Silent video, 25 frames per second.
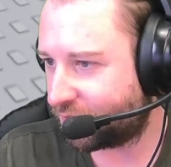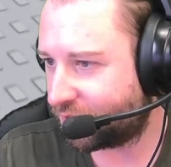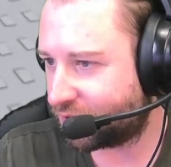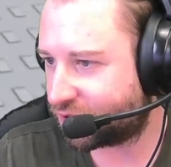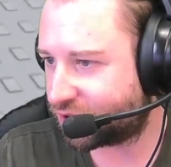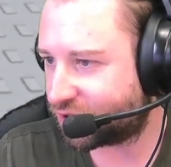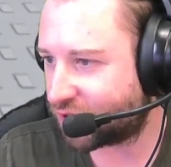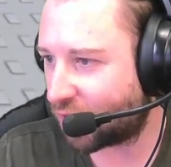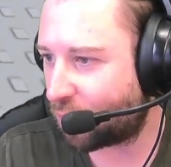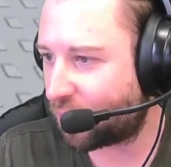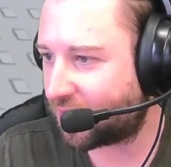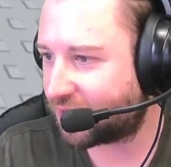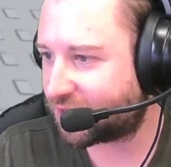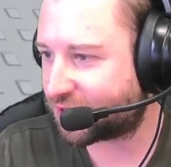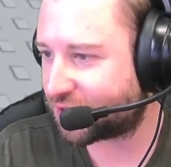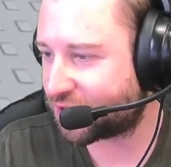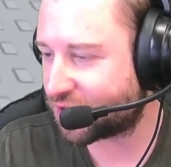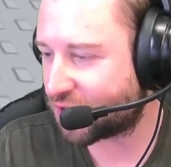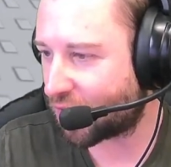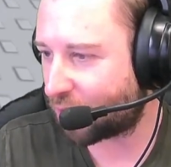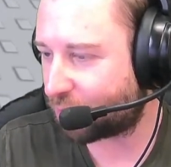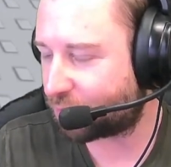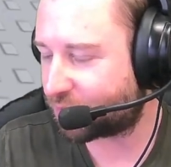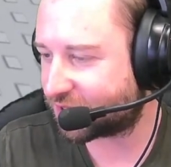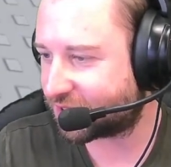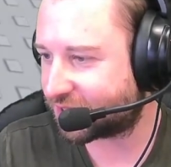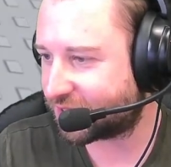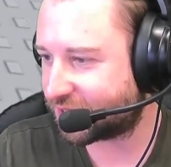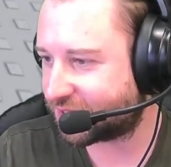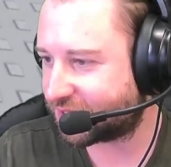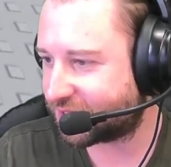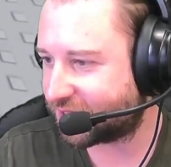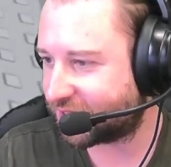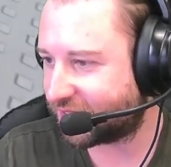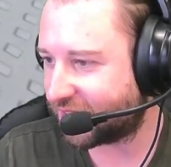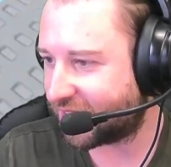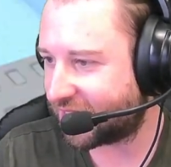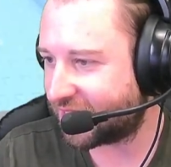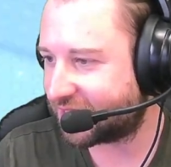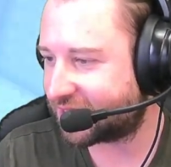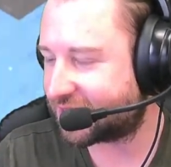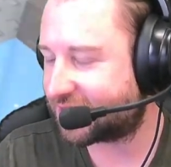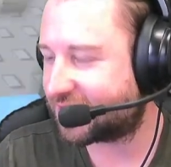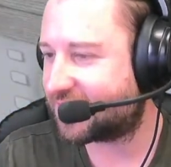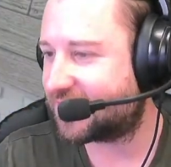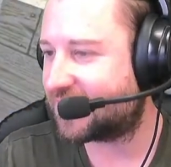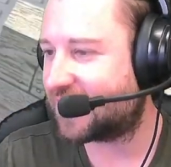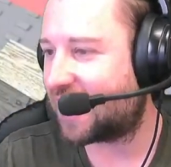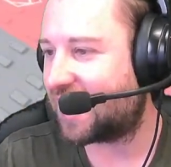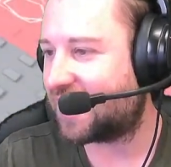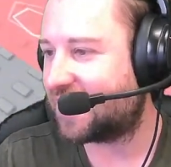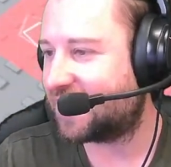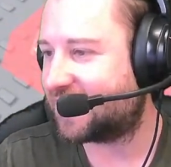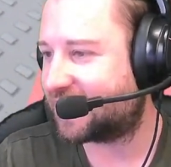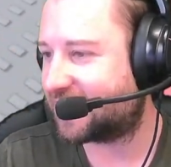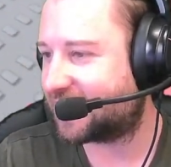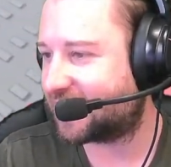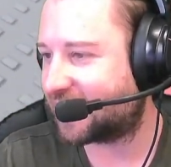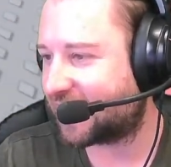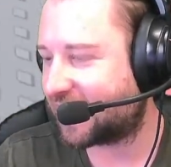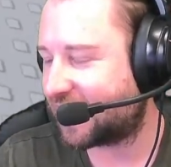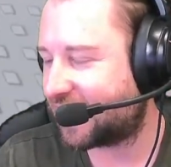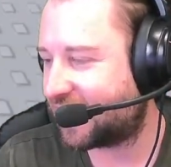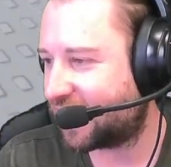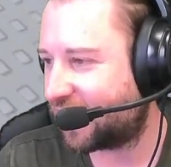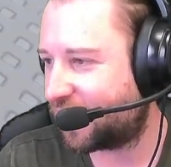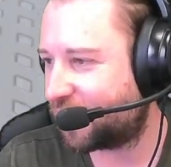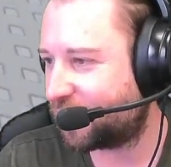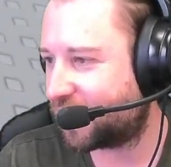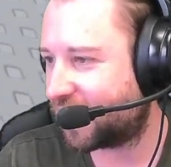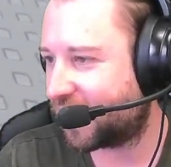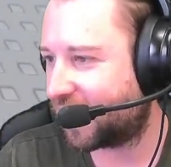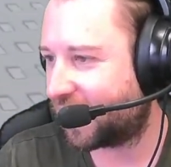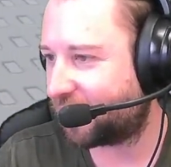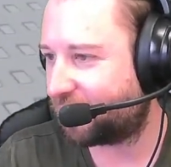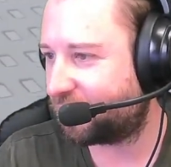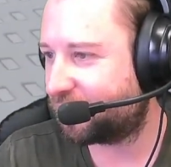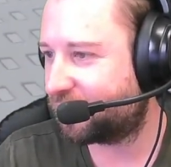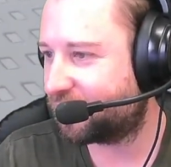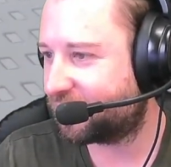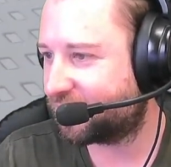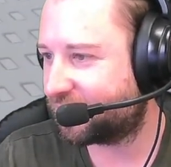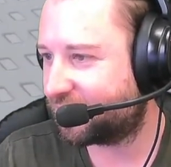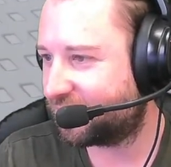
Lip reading: So it's the opposite to this. I see. Okay.